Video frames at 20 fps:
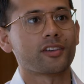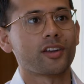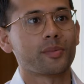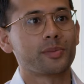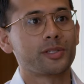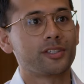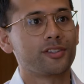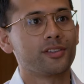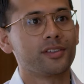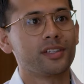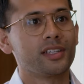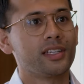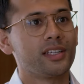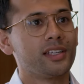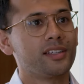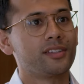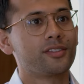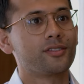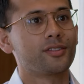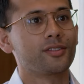an
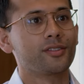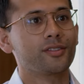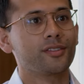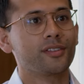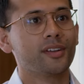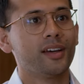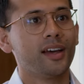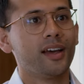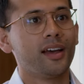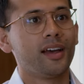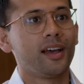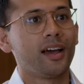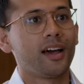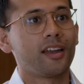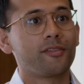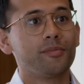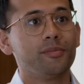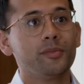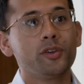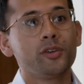opportunity
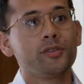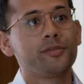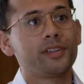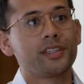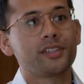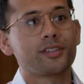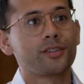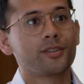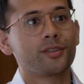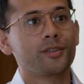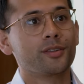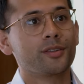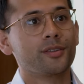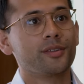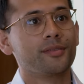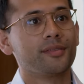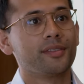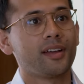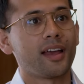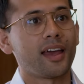to move into
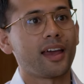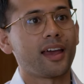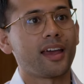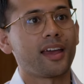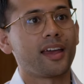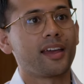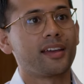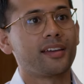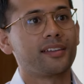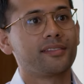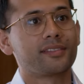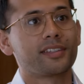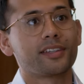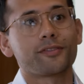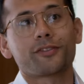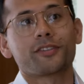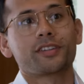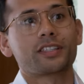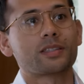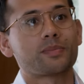a
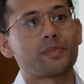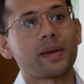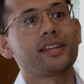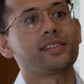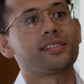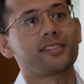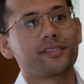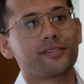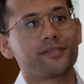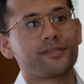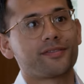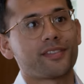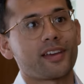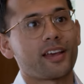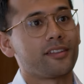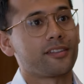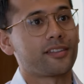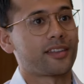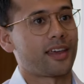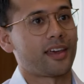different space of
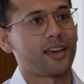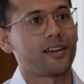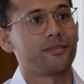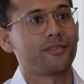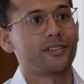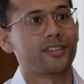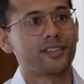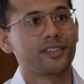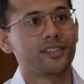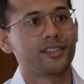healthcare, which